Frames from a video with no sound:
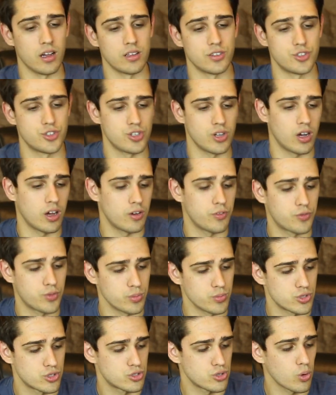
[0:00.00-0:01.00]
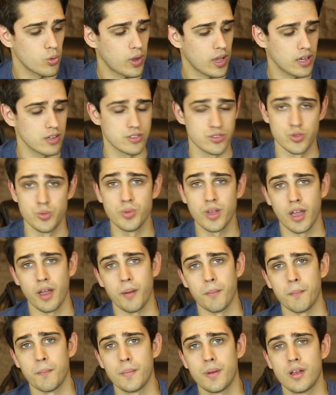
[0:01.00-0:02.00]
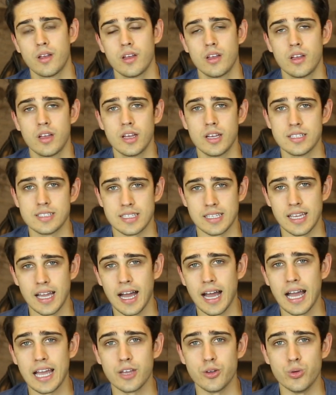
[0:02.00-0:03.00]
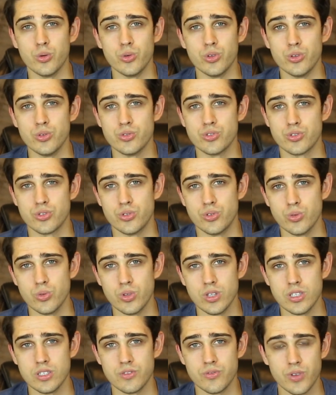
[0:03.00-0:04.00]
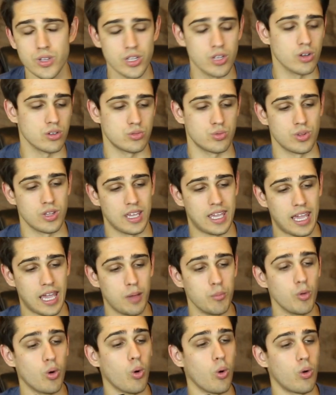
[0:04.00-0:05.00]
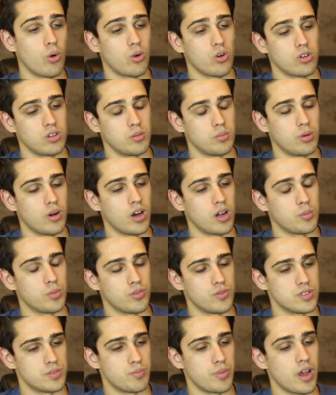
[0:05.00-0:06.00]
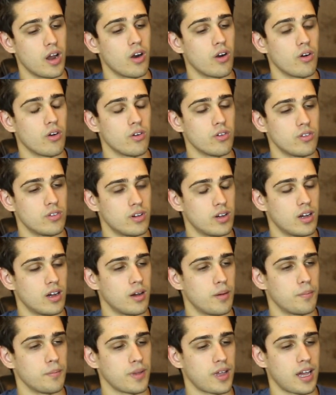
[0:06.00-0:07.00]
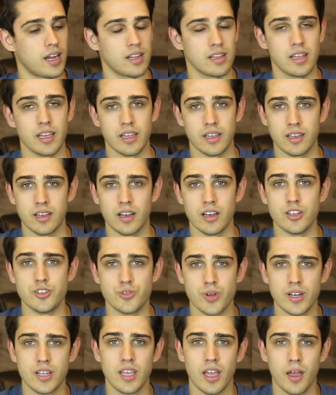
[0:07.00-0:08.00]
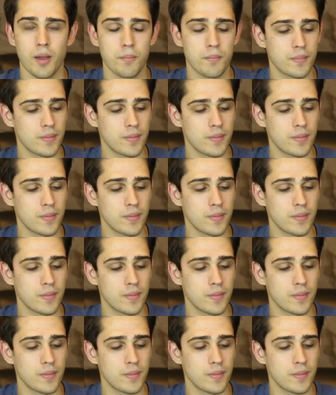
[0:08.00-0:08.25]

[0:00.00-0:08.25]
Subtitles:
Sean from SoCal Zoom Cam. It's a guy who used to do these videos with a camcorder on the bottom of his barrel, kind of like Dreadcam.